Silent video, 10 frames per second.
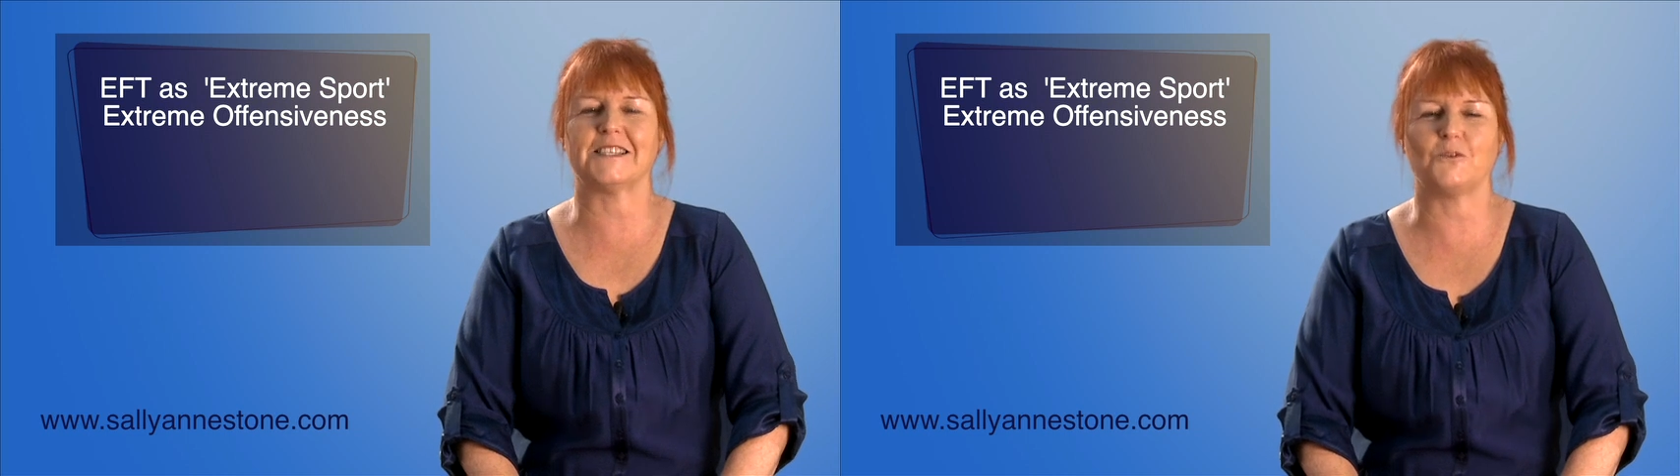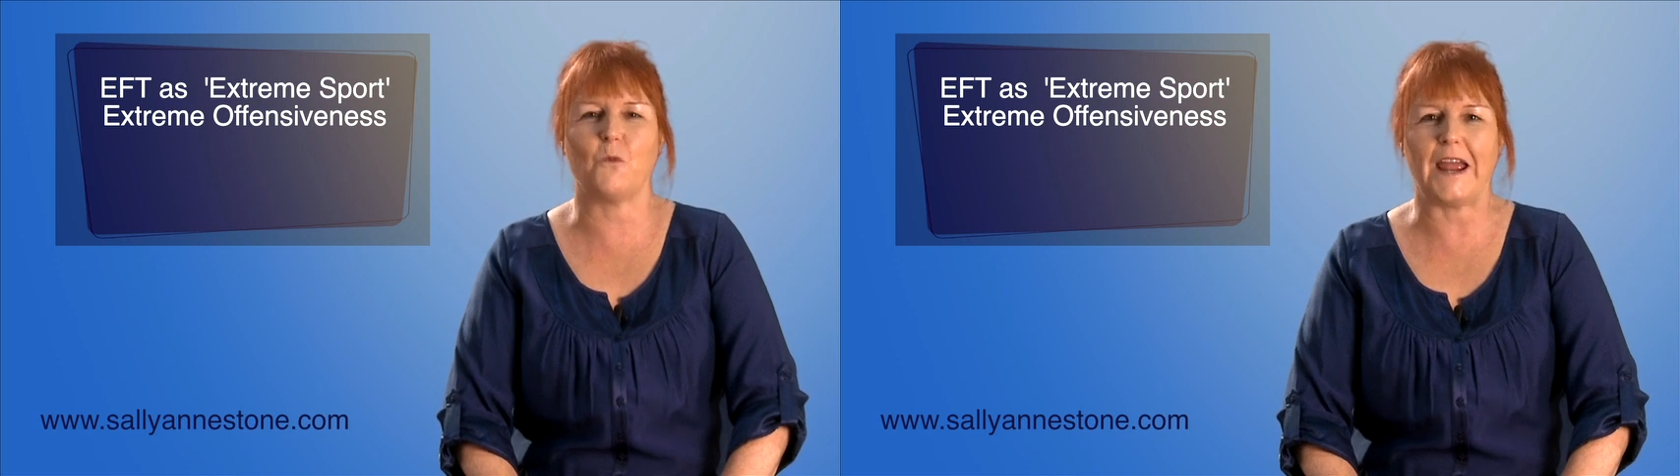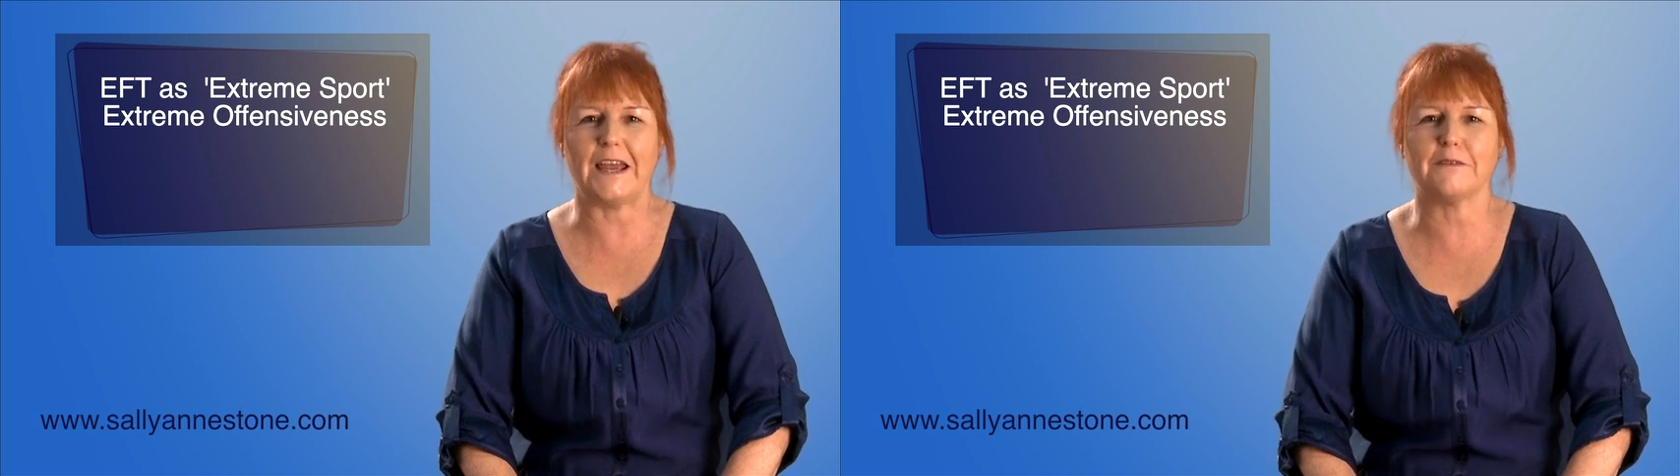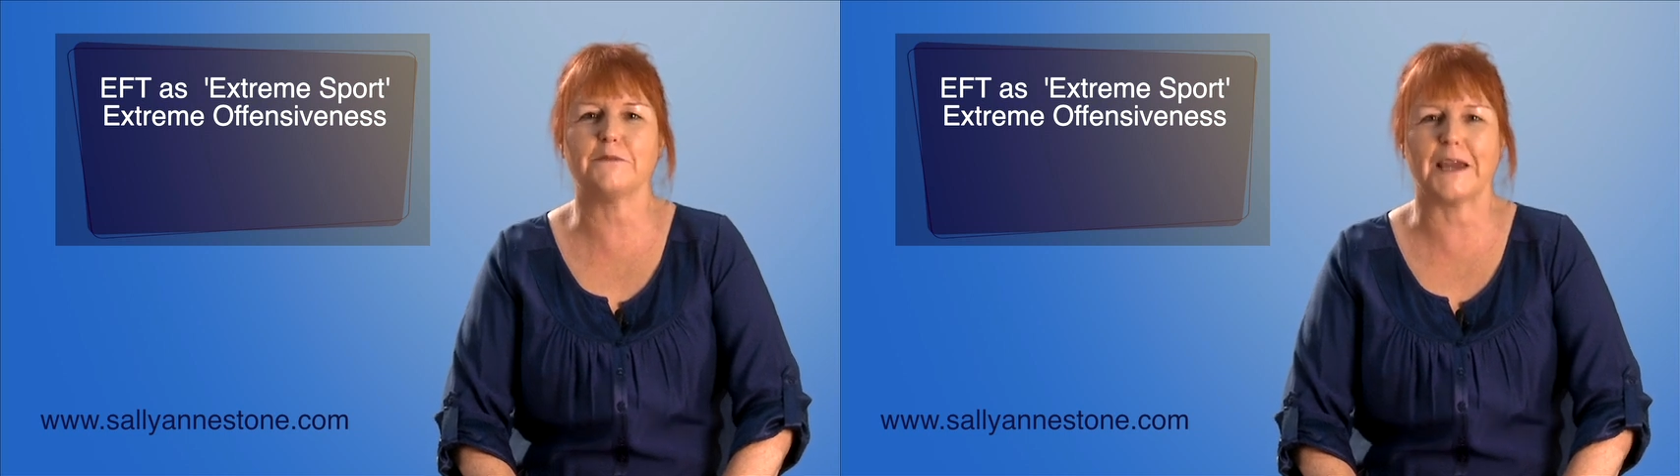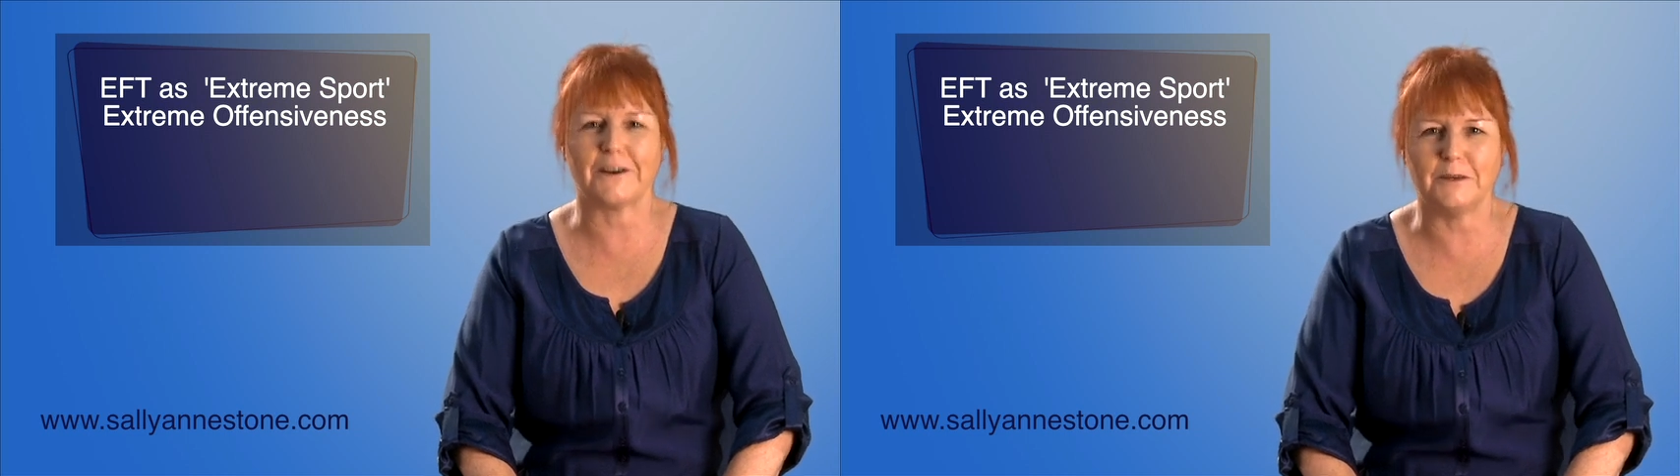swear
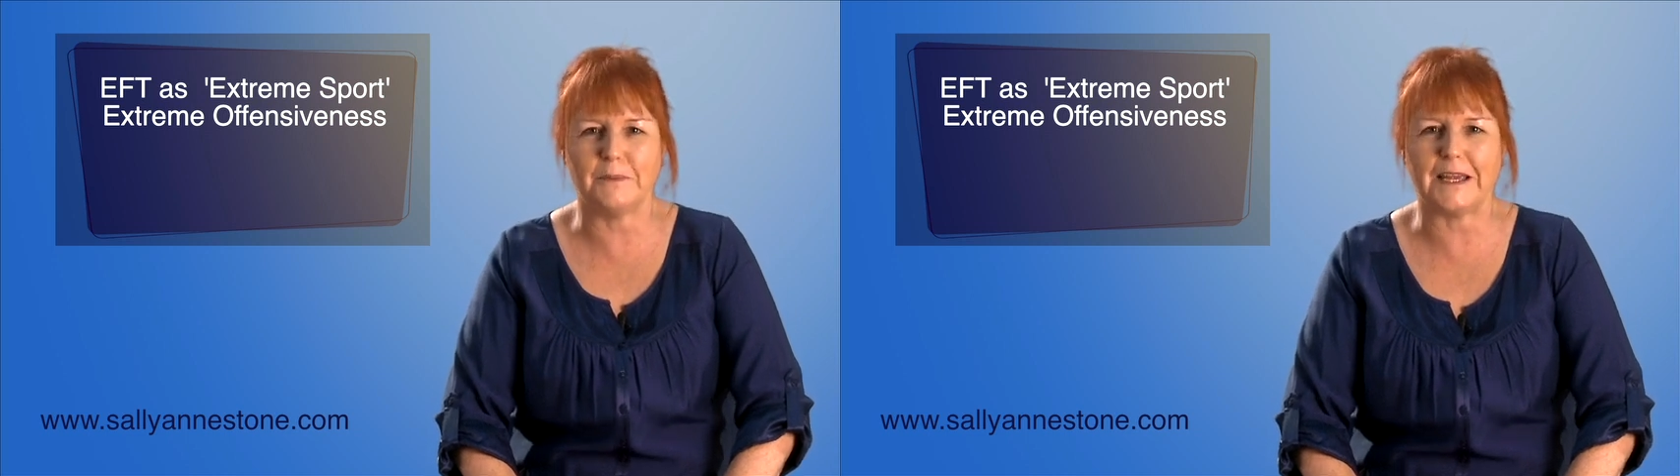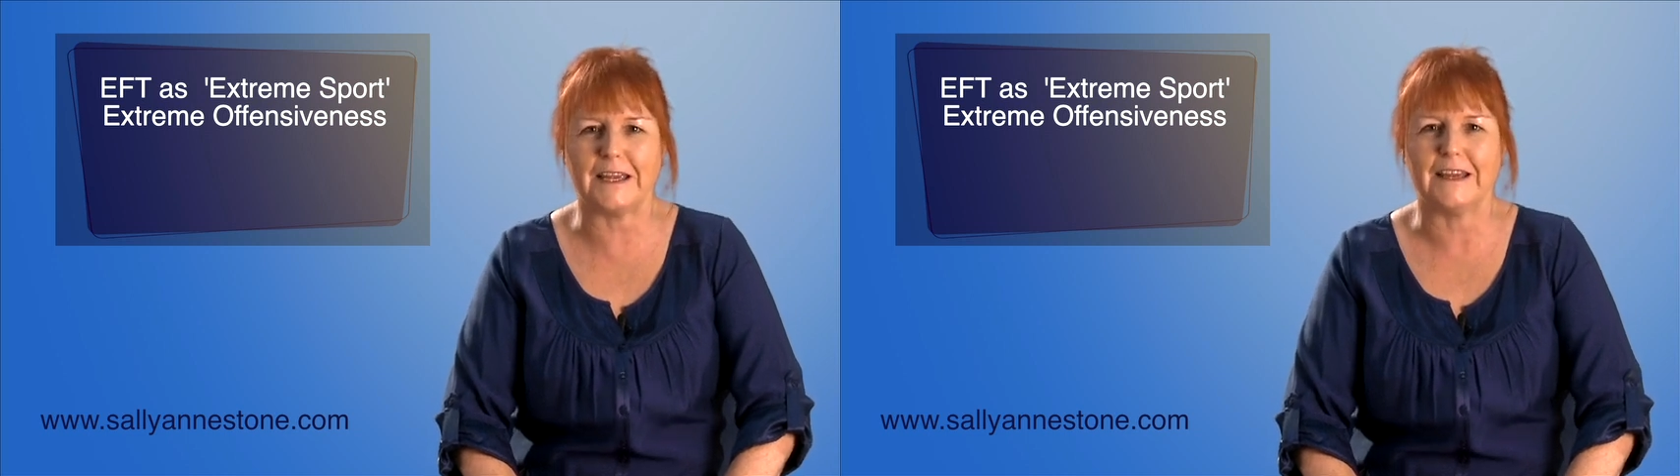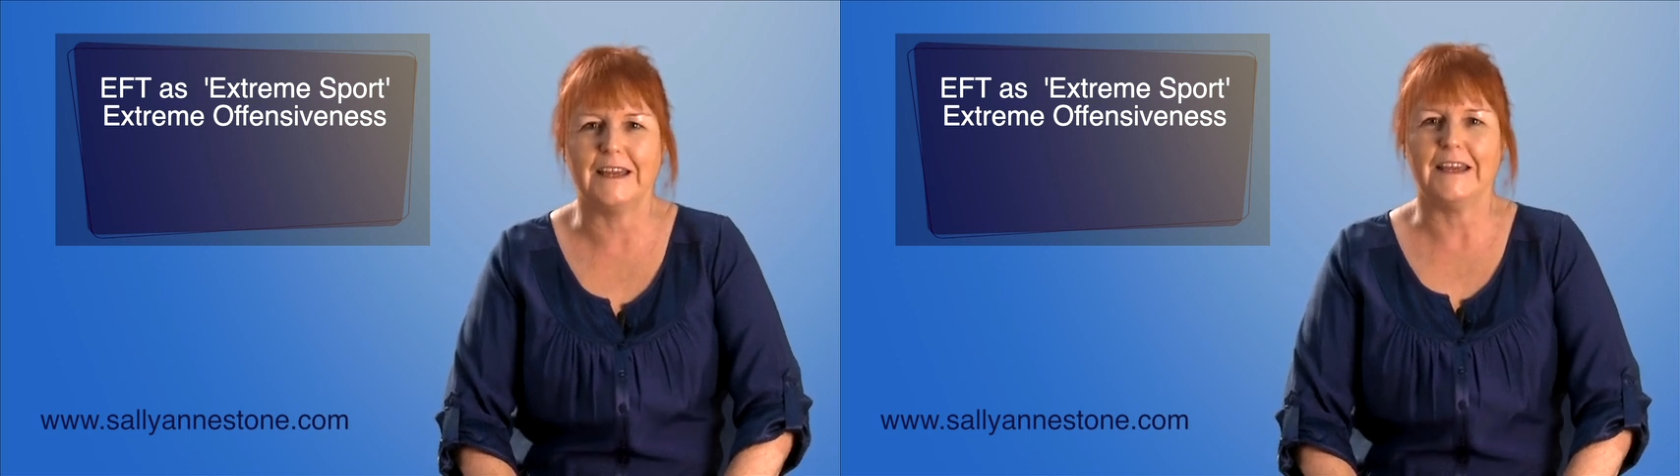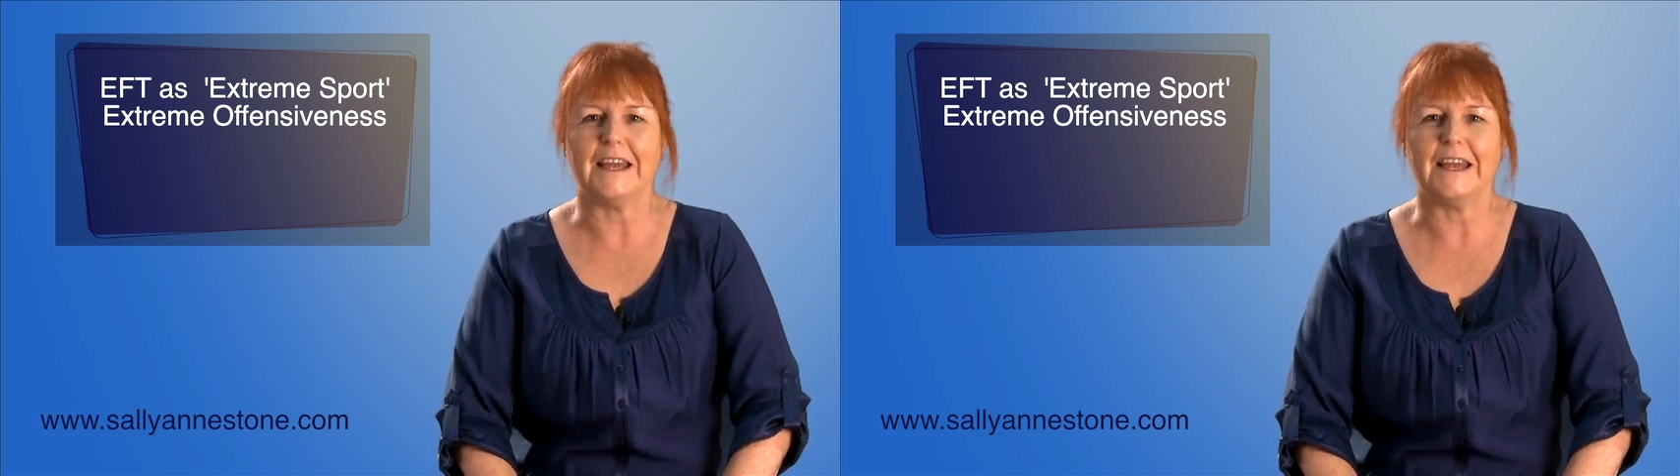therapy.